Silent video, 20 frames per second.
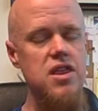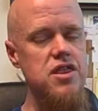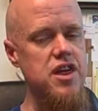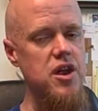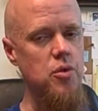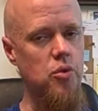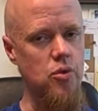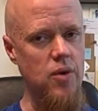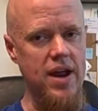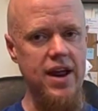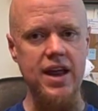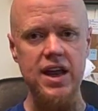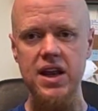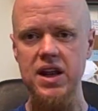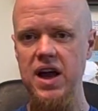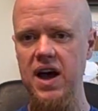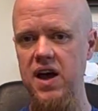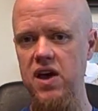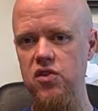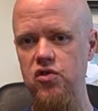They
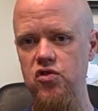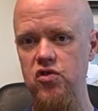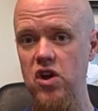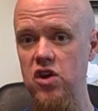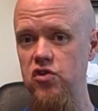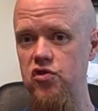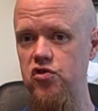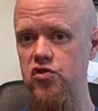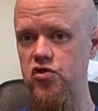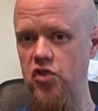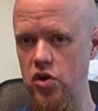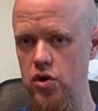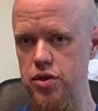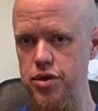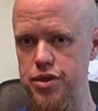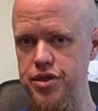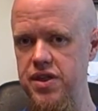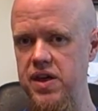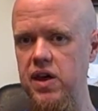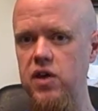recognize
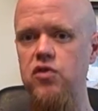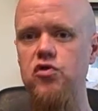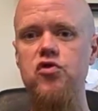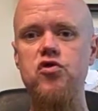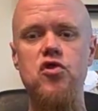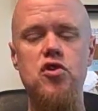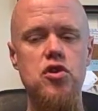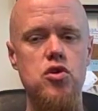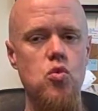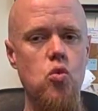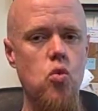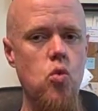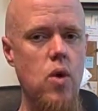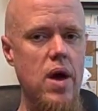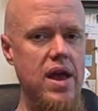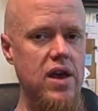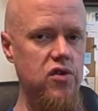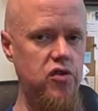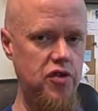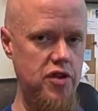certain things, certain
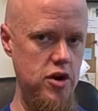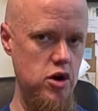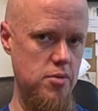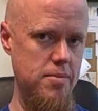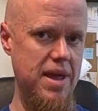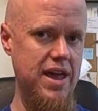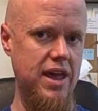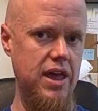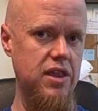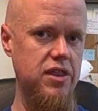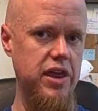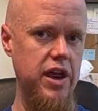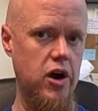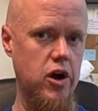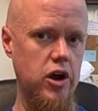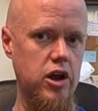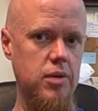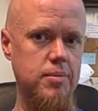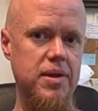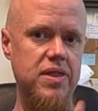ways that you're making the
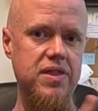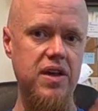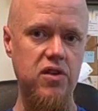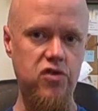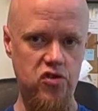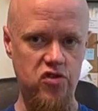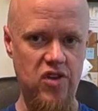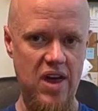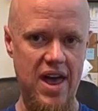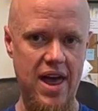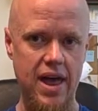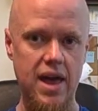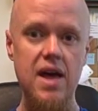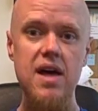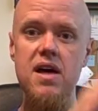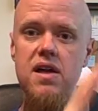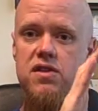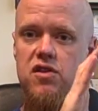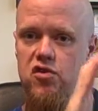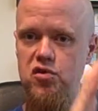argument. They say,
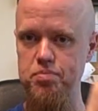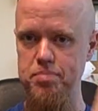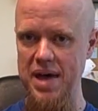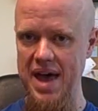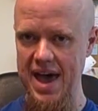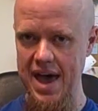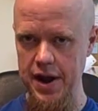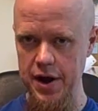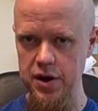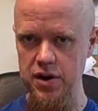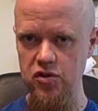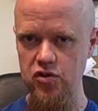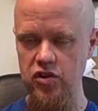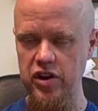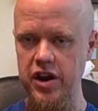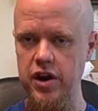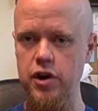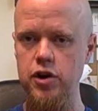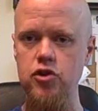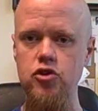this pattern is
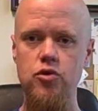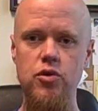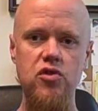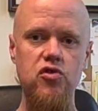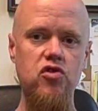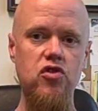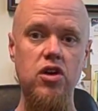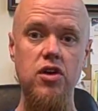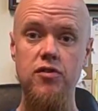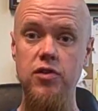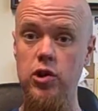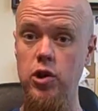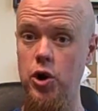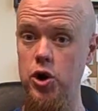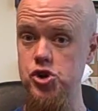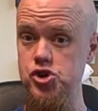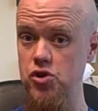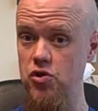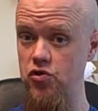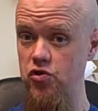characteristic of a
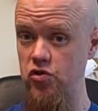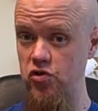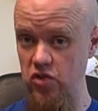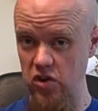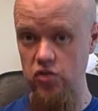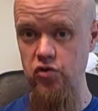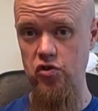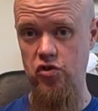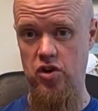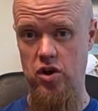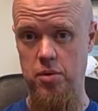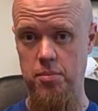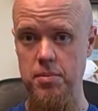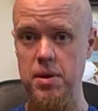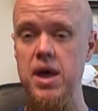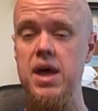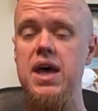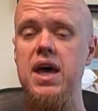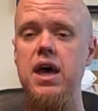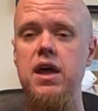larger system,
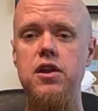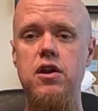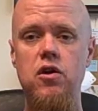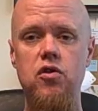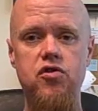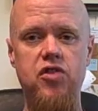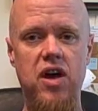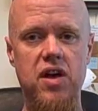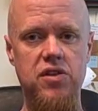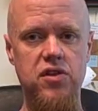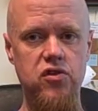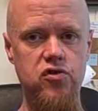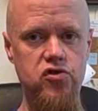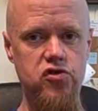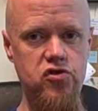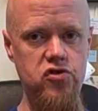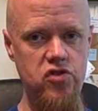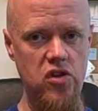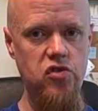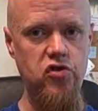and here's how this
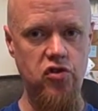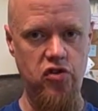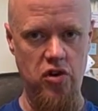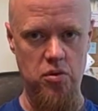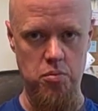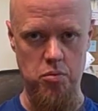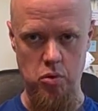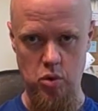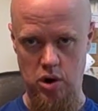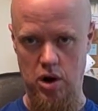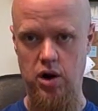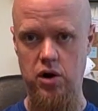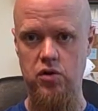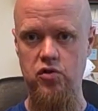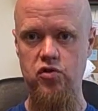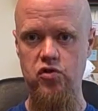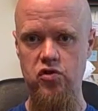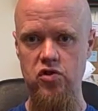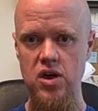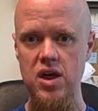system
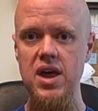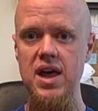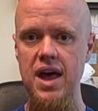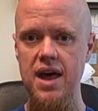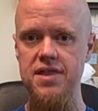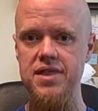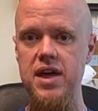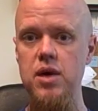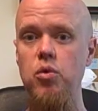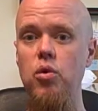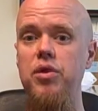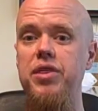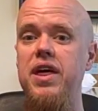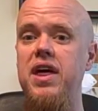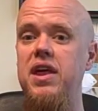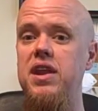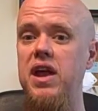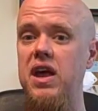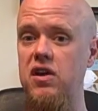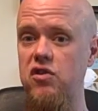works. And they will
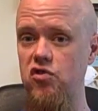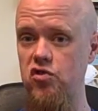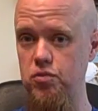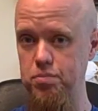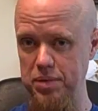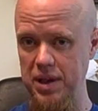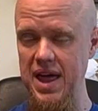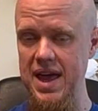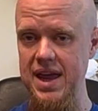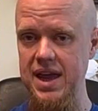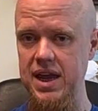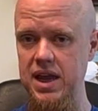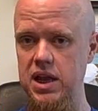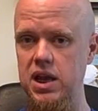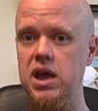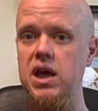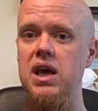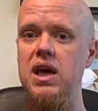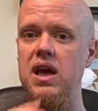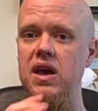then
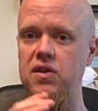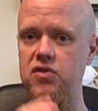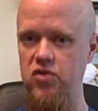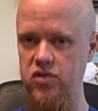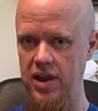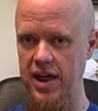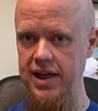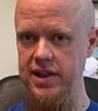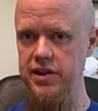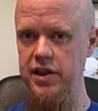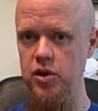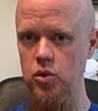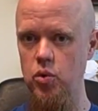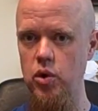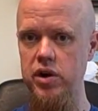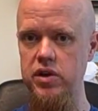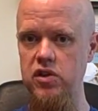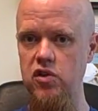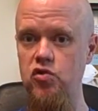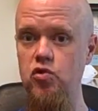explain it's likely to
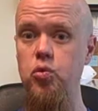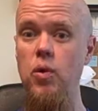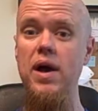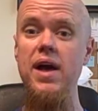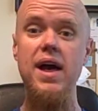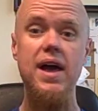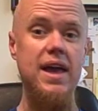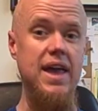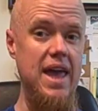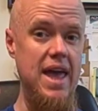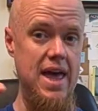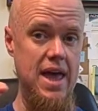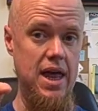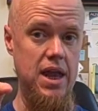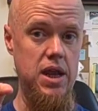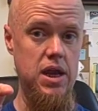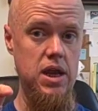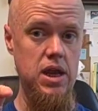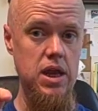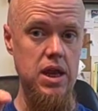work this way
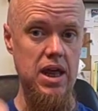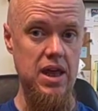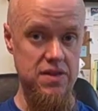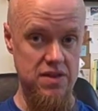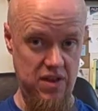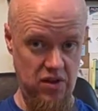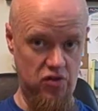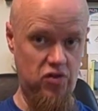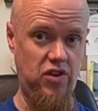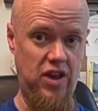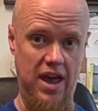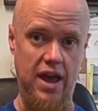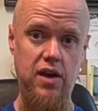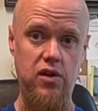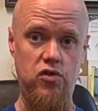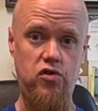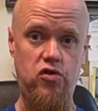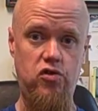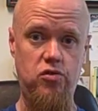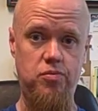again in this
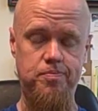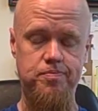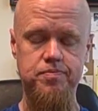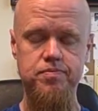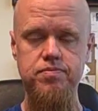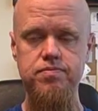case.